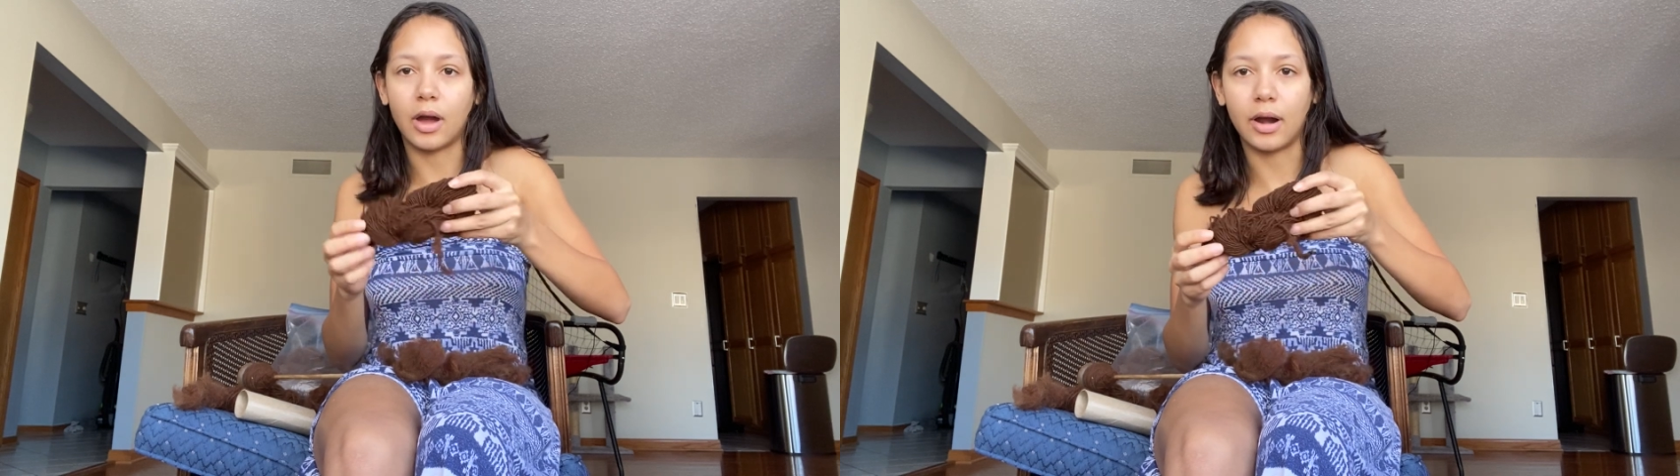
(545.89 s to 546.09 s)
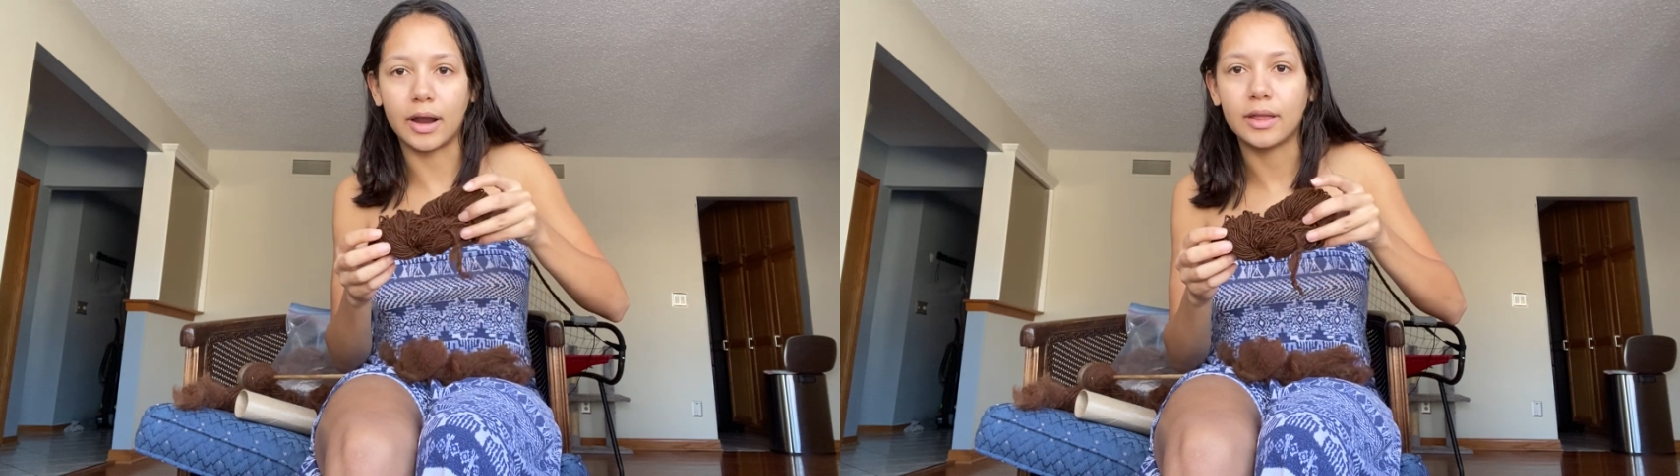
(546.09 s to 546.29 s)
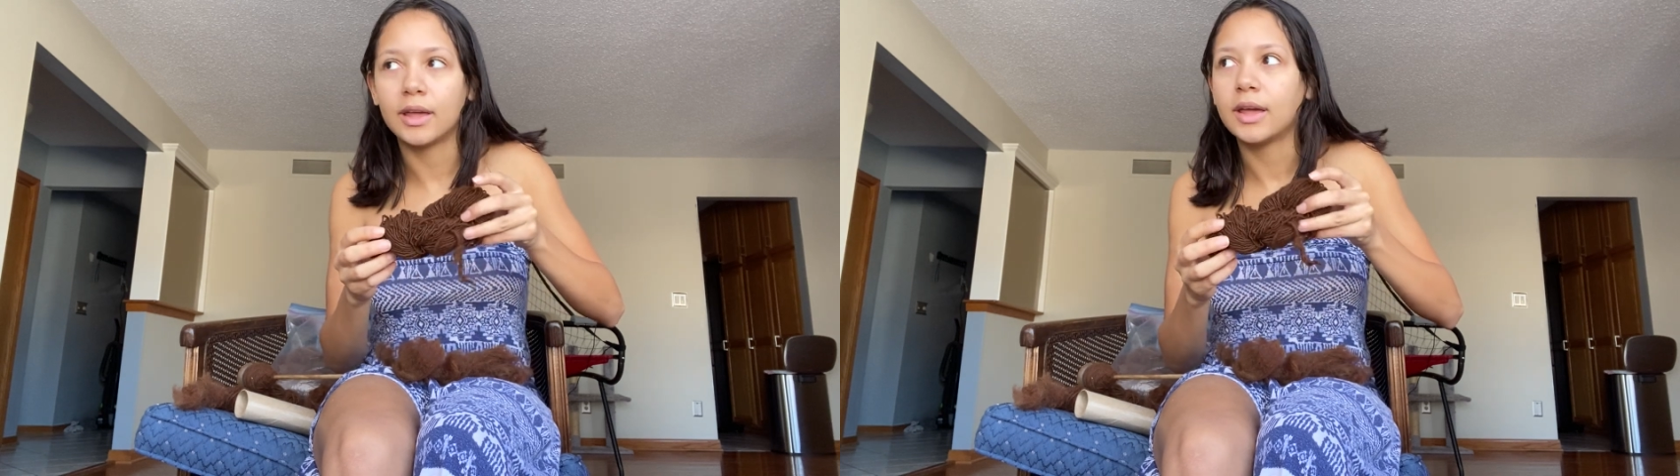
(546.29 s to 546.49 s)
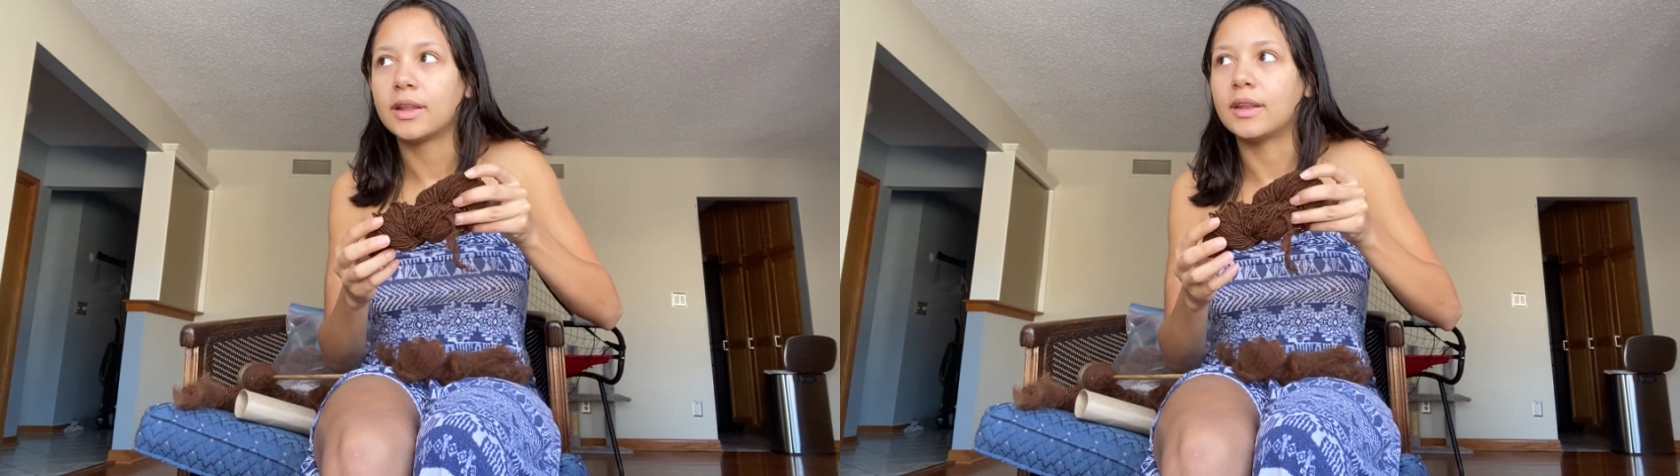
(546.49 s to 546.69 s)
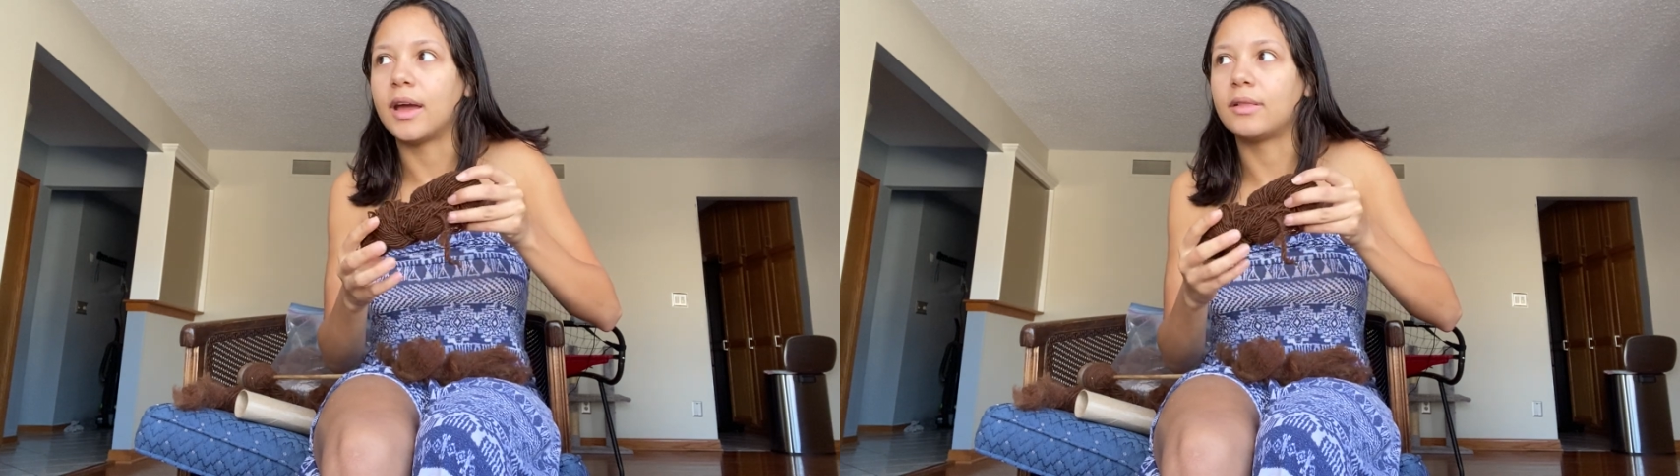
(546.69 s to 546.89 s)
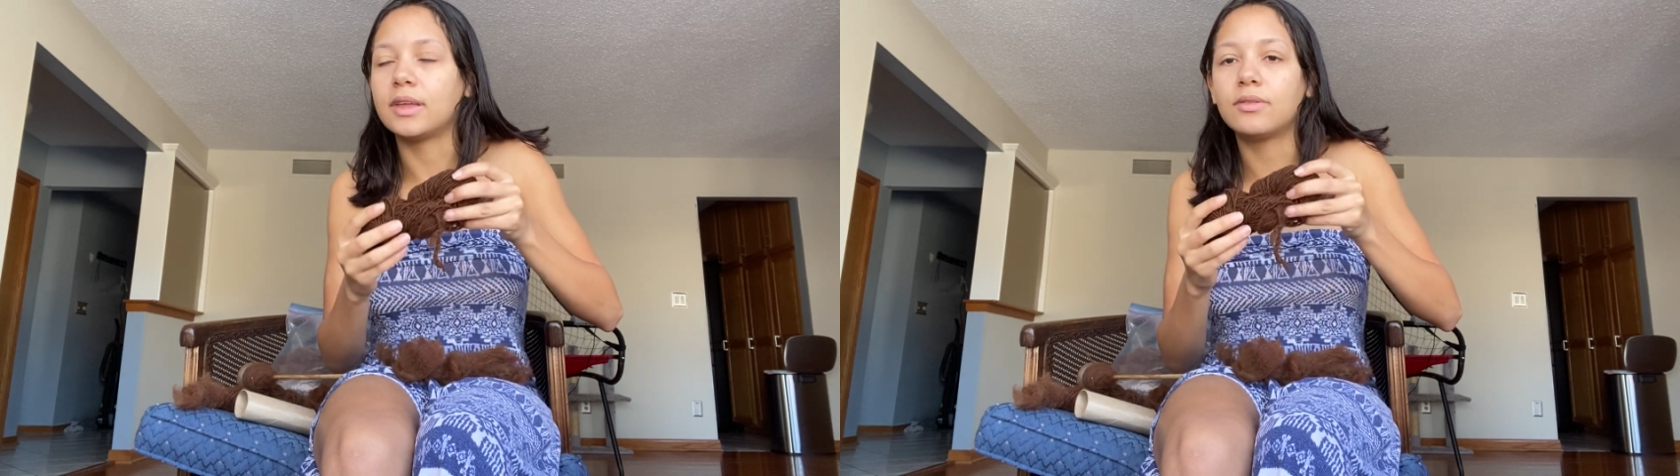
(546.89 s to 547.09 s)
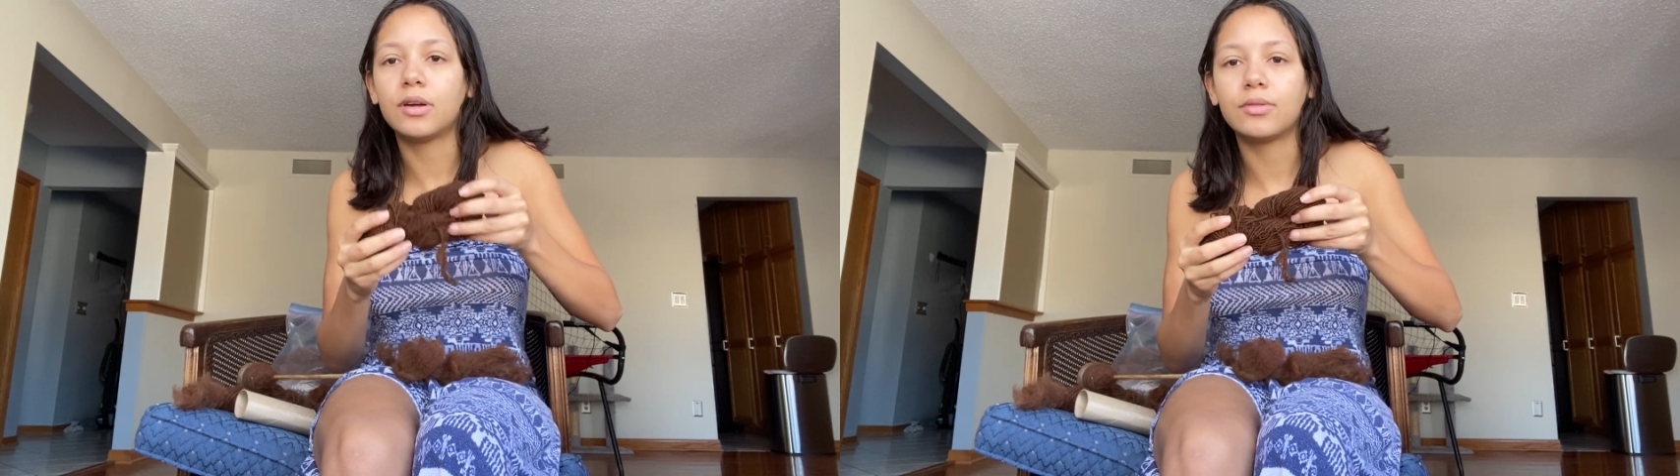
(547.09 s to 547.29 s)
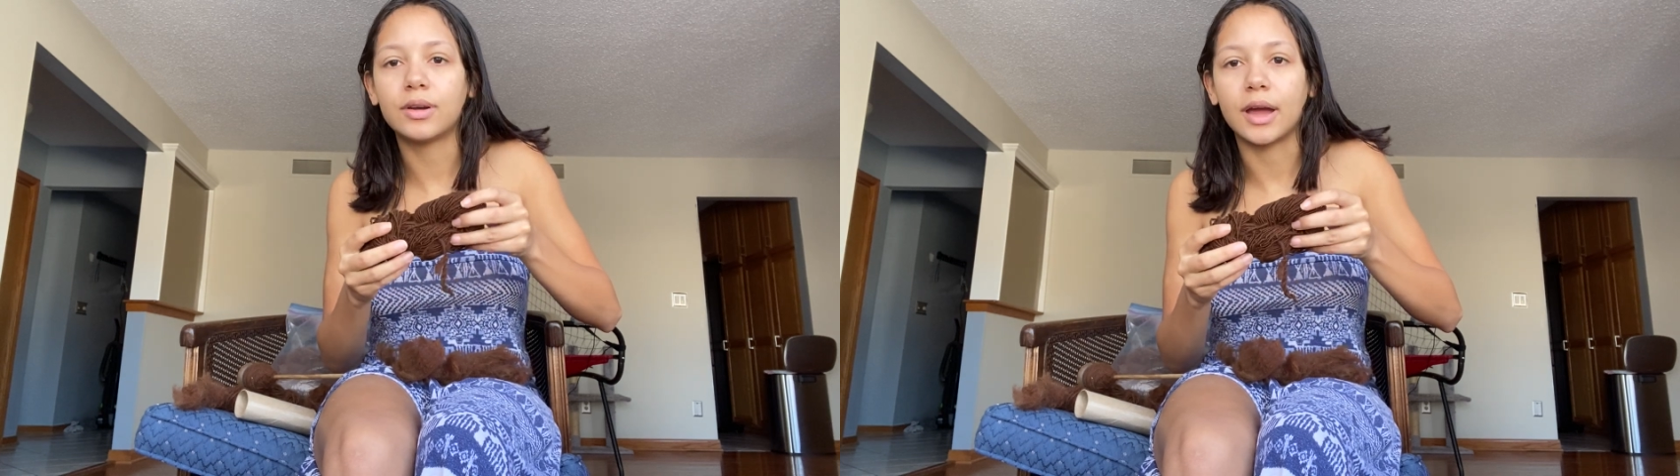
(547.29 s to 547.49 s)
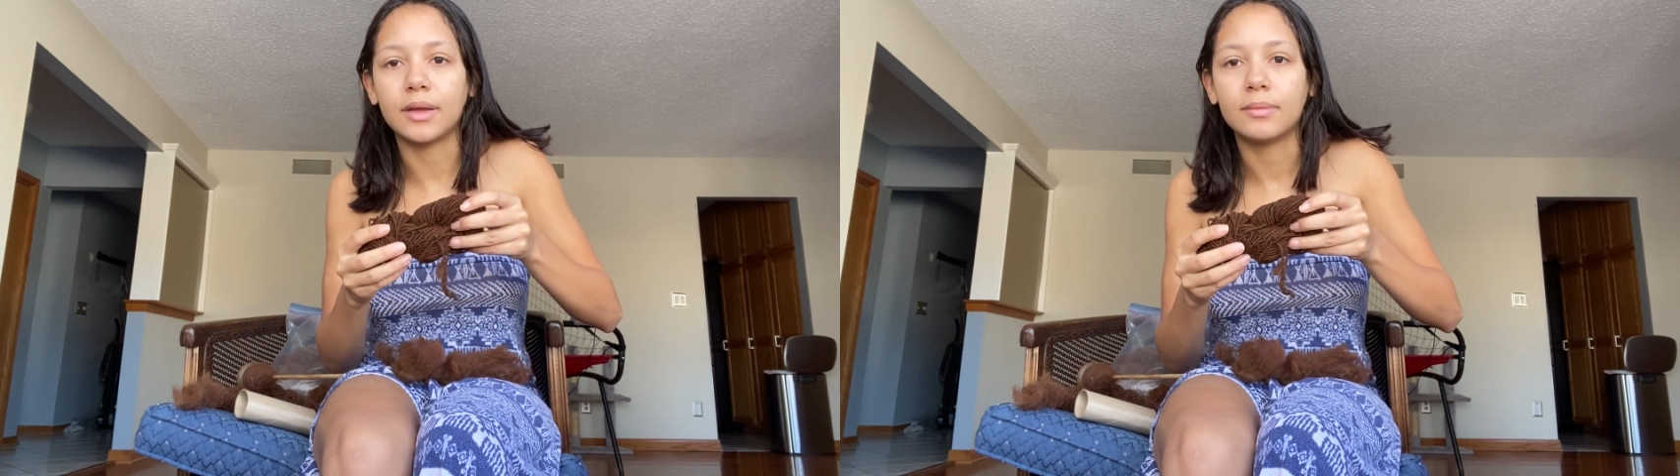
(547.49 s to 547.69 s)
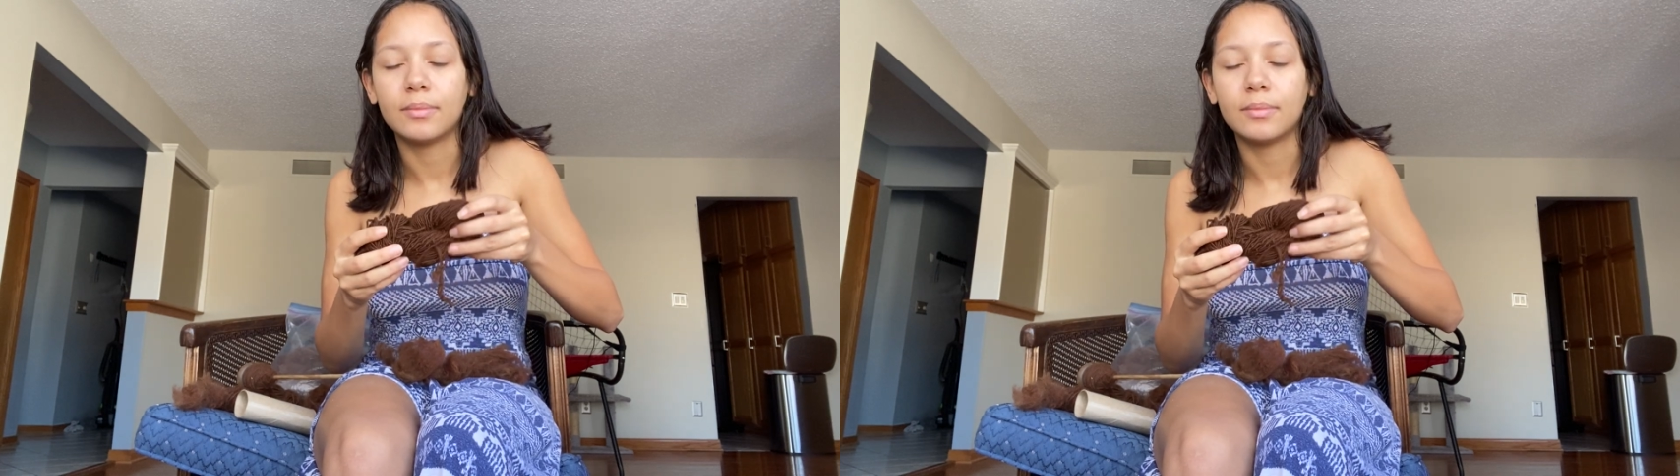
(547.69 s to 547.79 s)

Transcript: right, now leave it overnight.